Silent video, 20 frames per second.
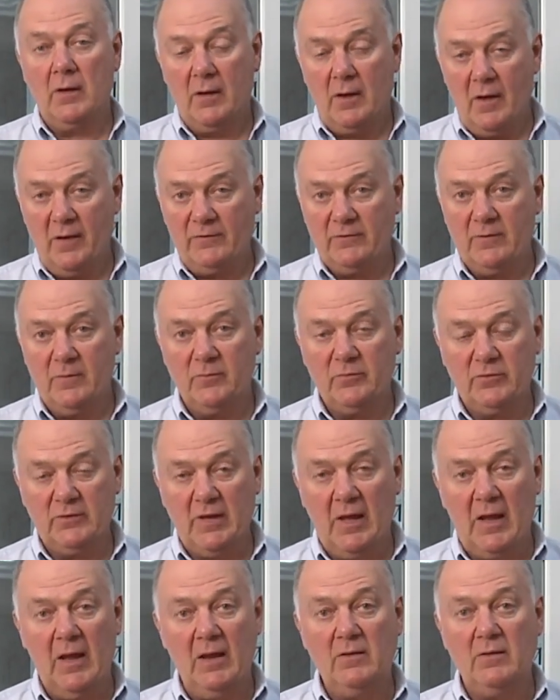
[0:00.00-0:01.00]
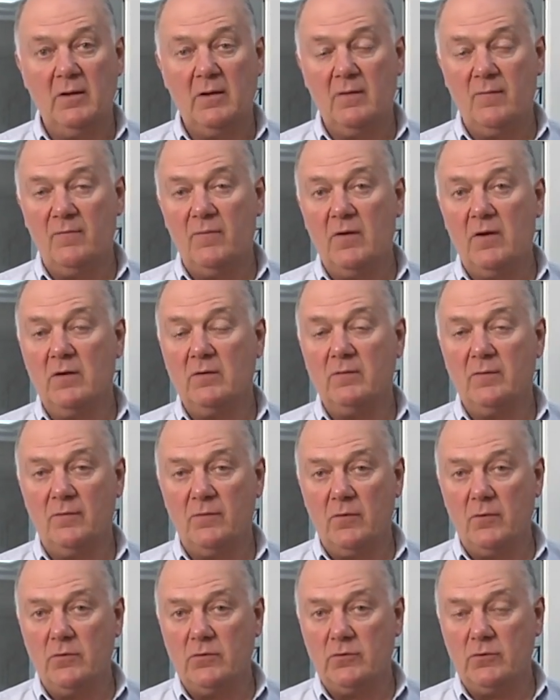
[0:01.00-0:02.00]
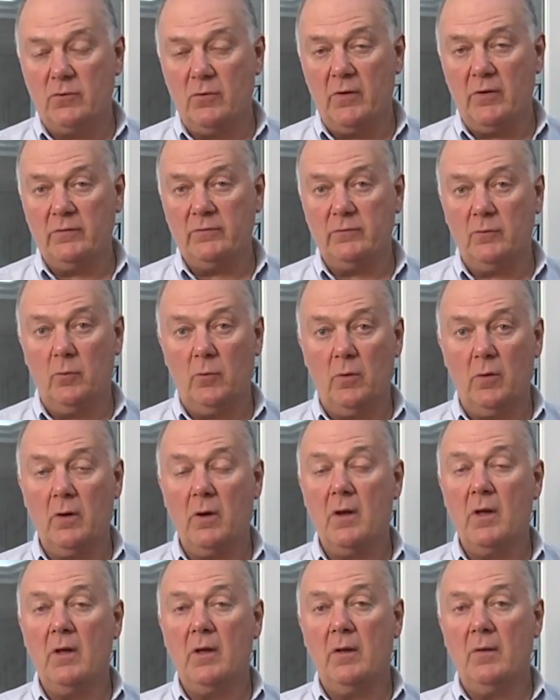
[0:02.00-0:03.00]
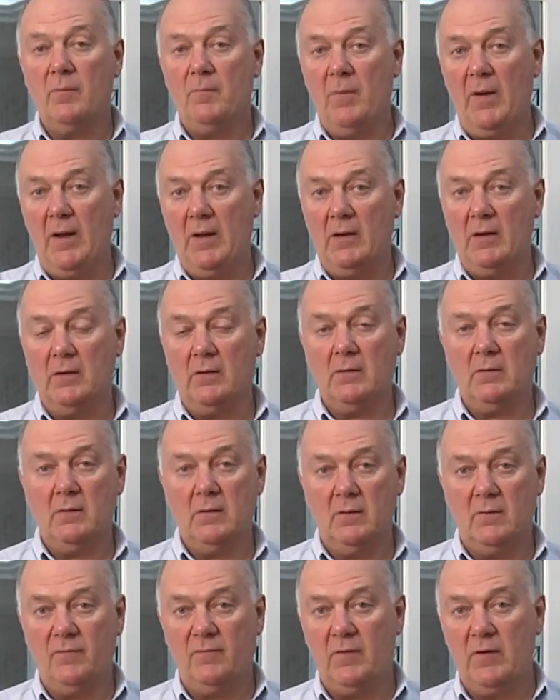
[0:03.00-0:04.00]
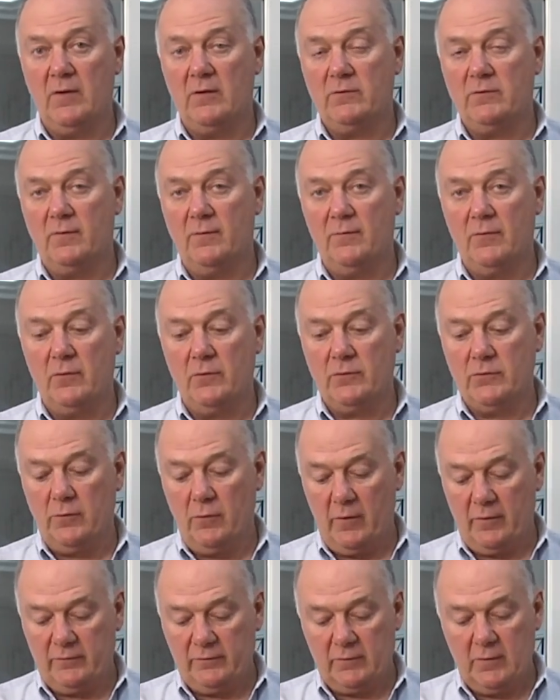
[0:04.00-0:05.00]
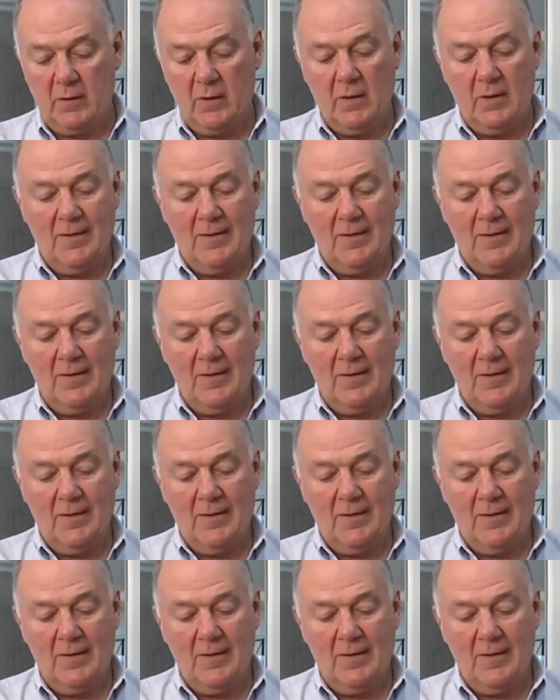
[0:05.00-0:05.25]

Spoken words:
custom stained in the finish of your choice, or paint it to the finish of your choice.